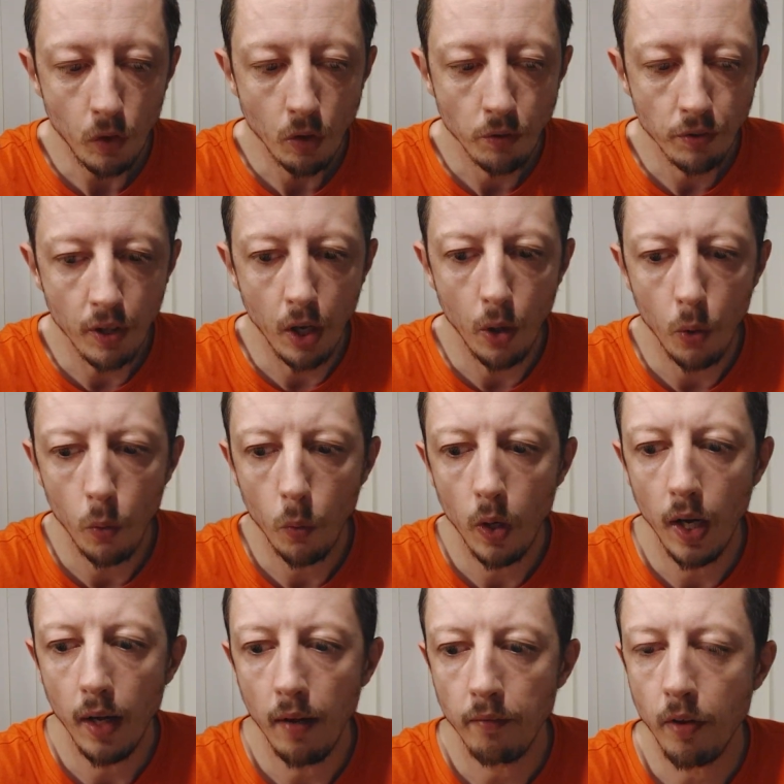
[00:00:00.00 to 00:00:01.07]
So
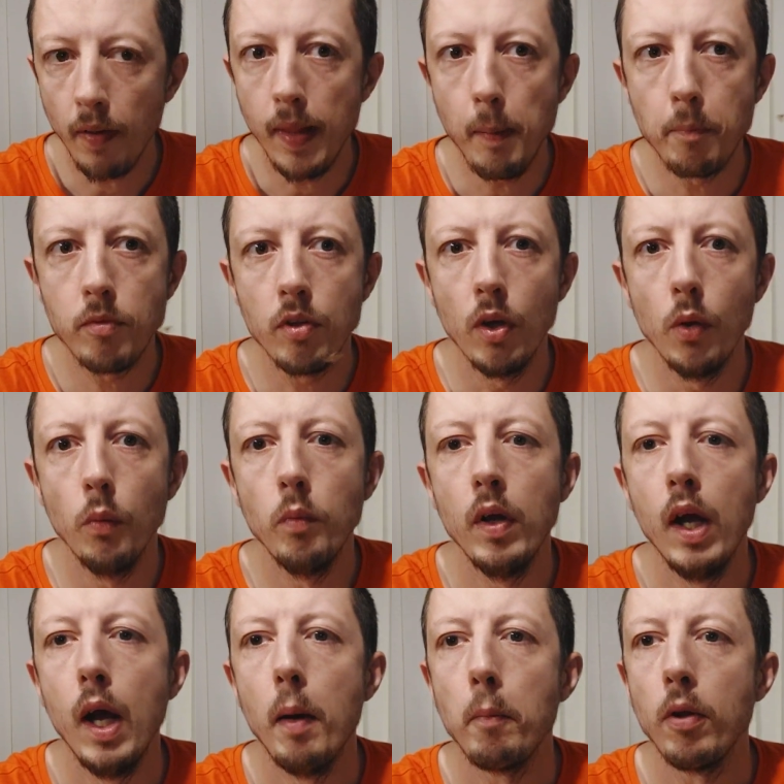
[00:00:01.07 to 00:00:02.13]
I've got them 2,
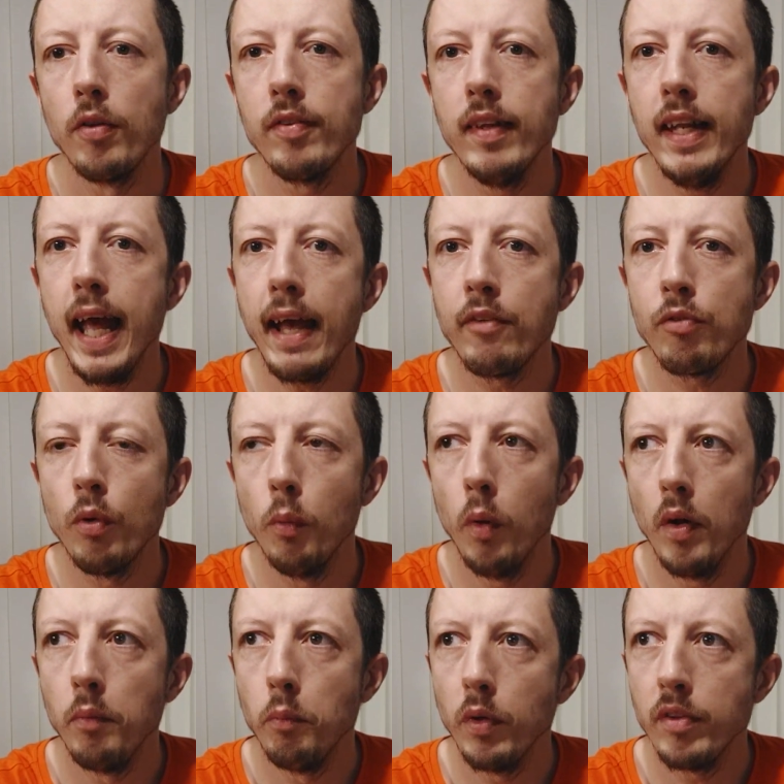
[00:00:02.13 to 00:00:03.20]
plus an extra
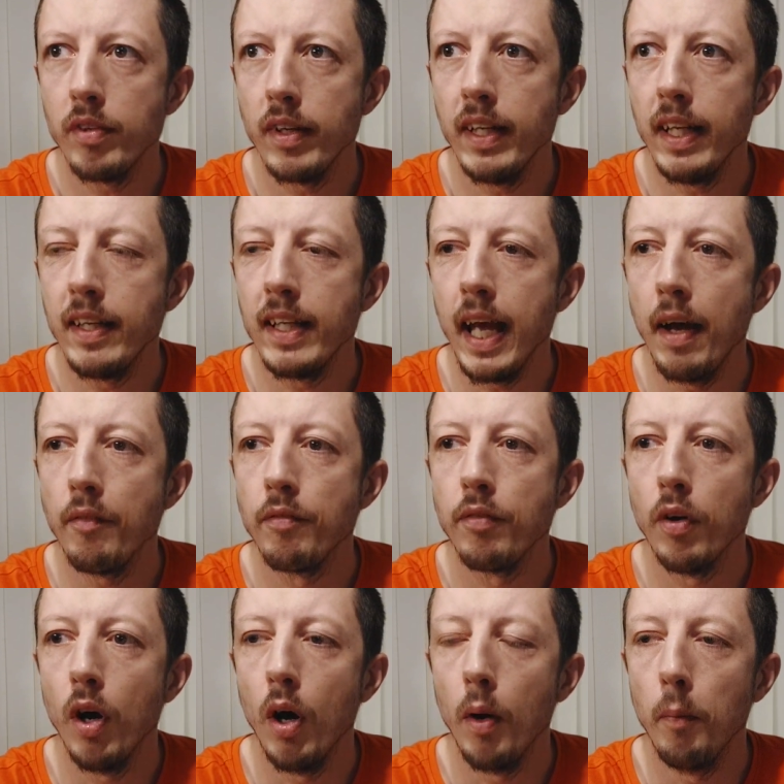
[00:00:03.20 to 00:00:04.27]
one, which I did get
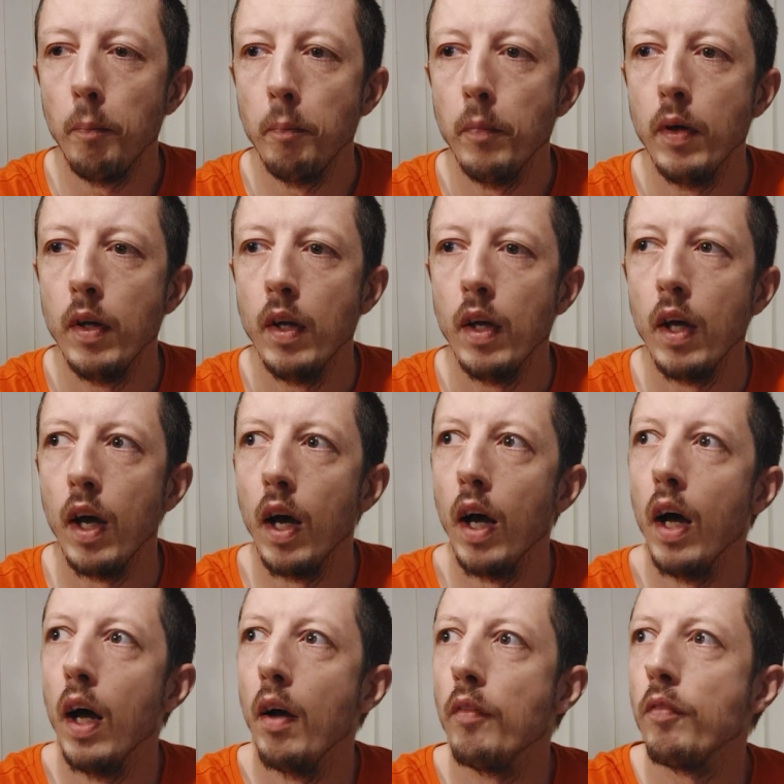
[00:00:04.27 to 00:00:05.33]
from,
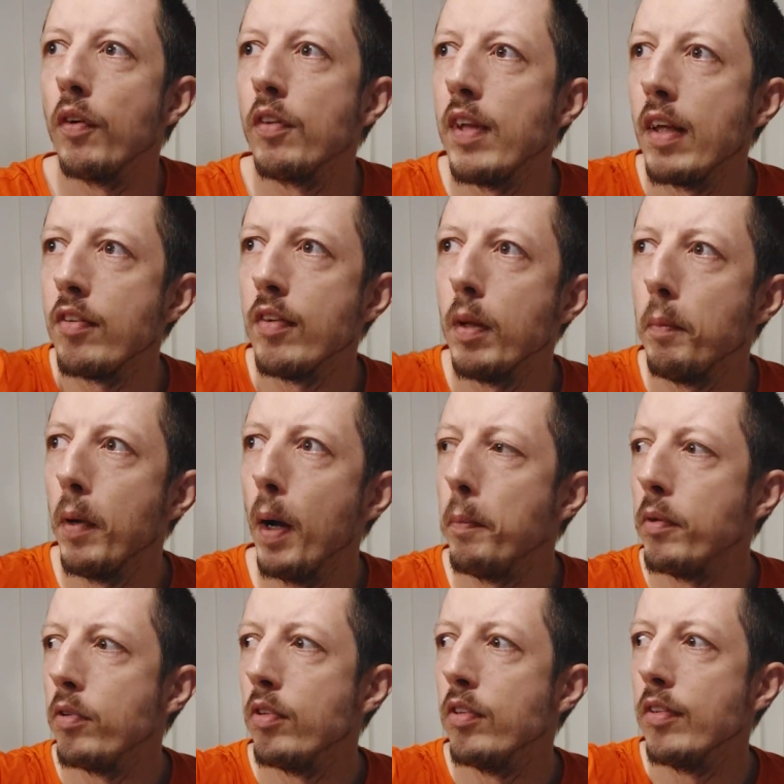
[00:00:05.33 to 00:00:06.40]
for testing
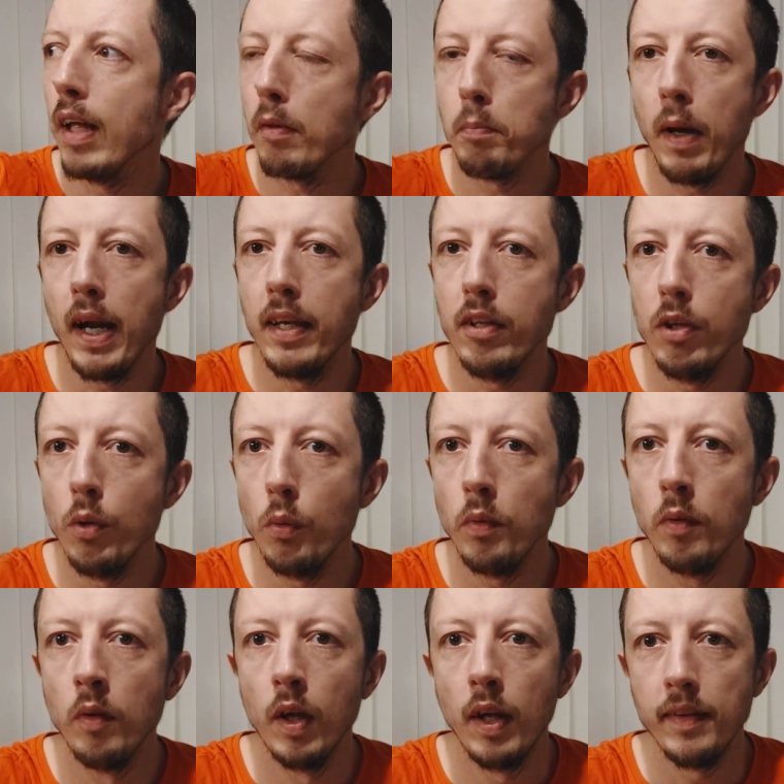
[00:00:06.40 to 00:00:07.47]
purposes, that's brand
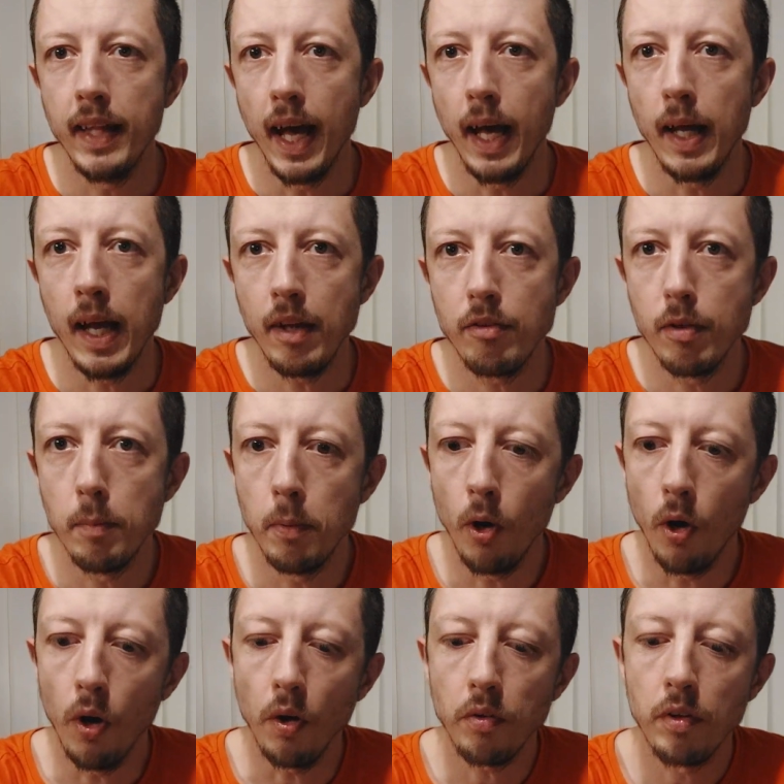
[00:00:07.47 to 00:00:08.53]
new, that I actually
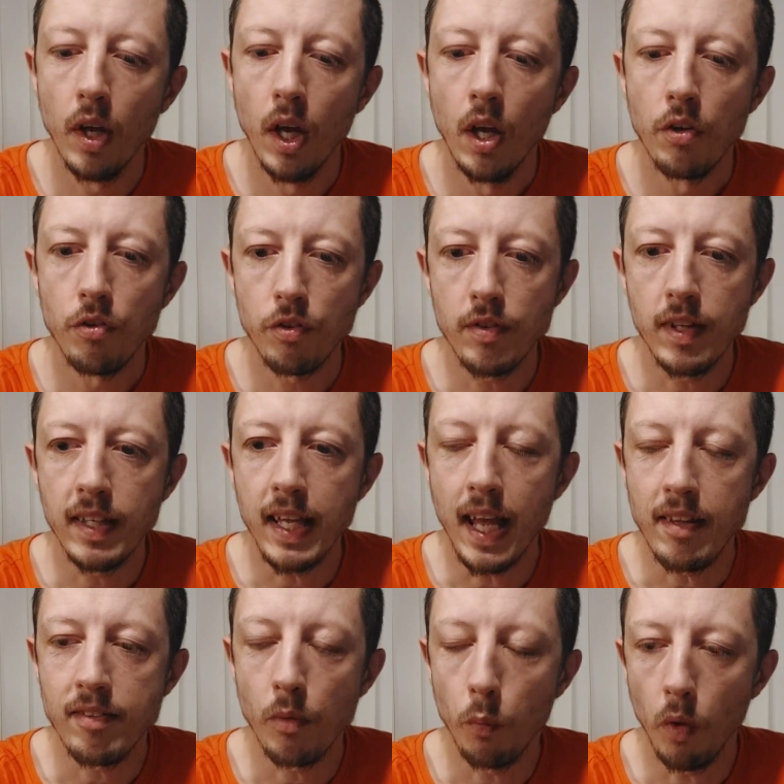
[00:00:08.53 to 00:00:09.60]
bought, just in
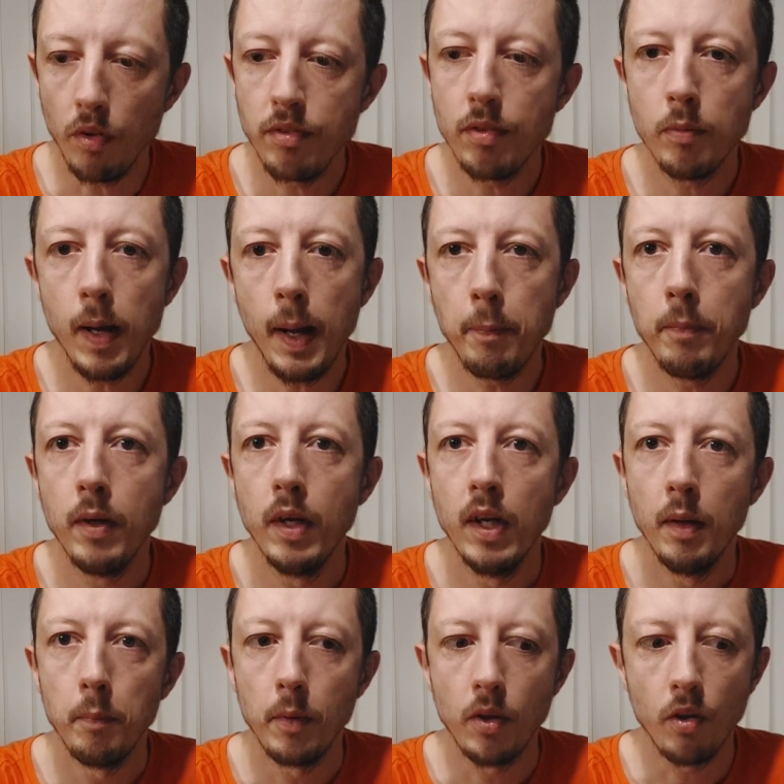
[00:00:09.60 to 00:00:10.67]
case it was the RAM.
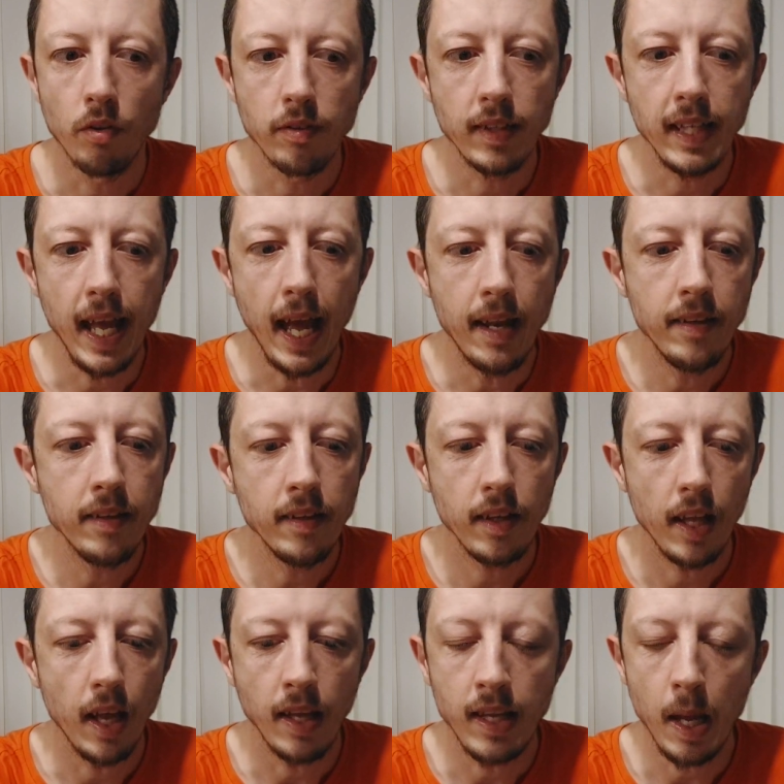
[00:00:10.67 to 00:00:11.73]
Because again,
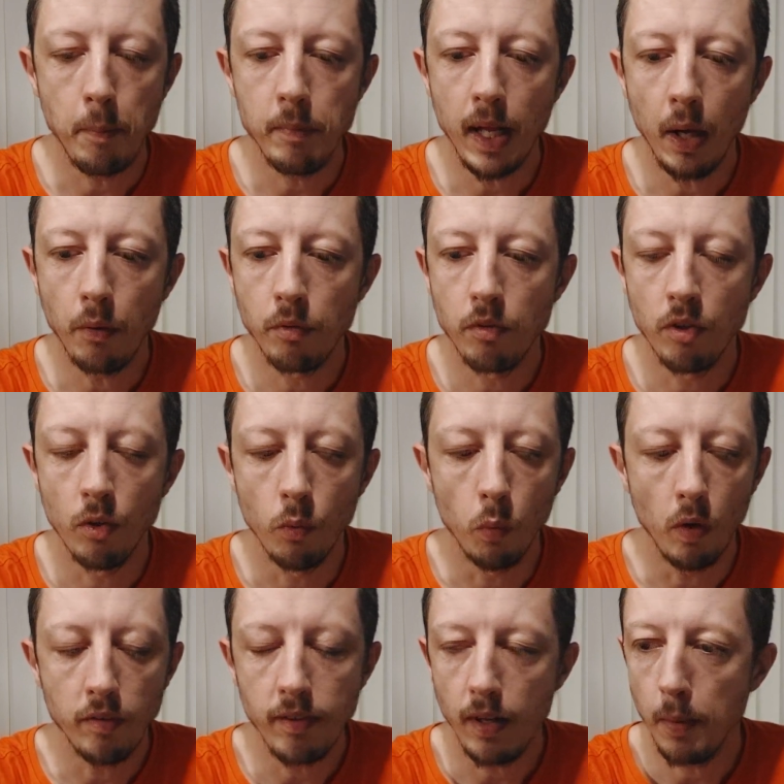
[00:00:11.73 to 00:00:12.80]
it came down to,
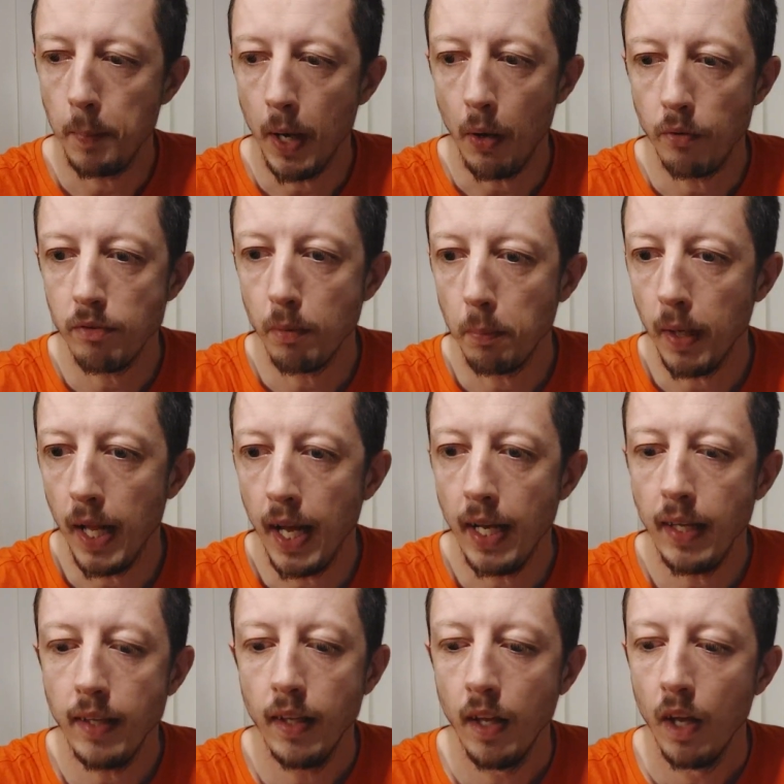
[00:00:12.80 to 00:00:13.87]
was it the power
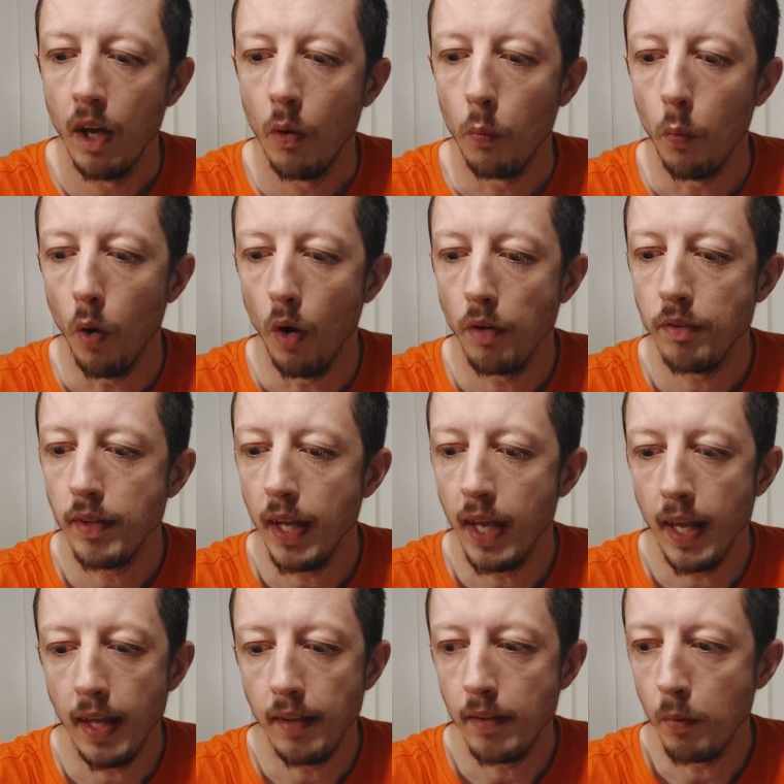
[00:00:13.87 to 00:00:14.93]
supply? Was
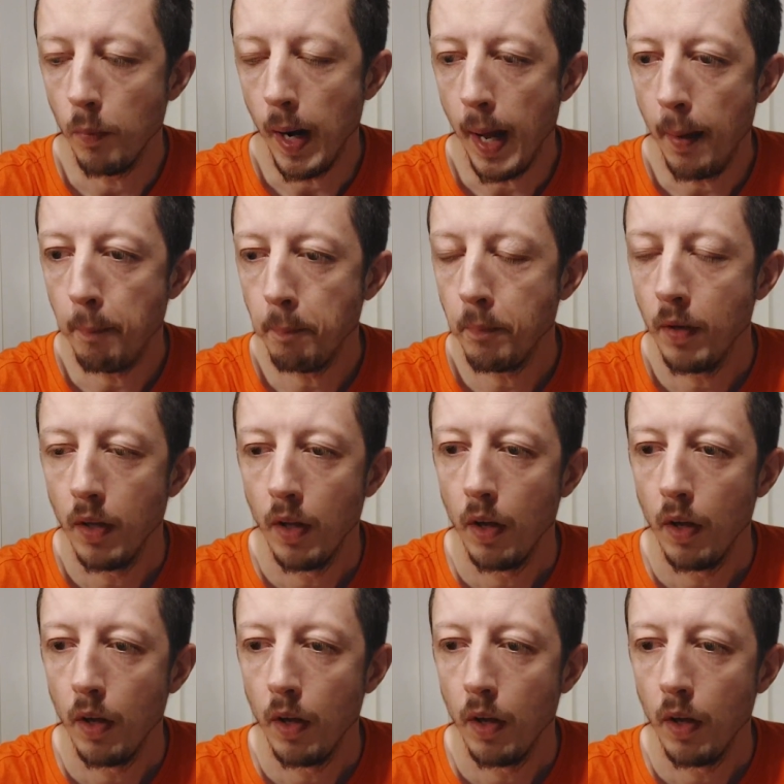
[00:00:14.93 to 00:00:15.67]
it the RAM?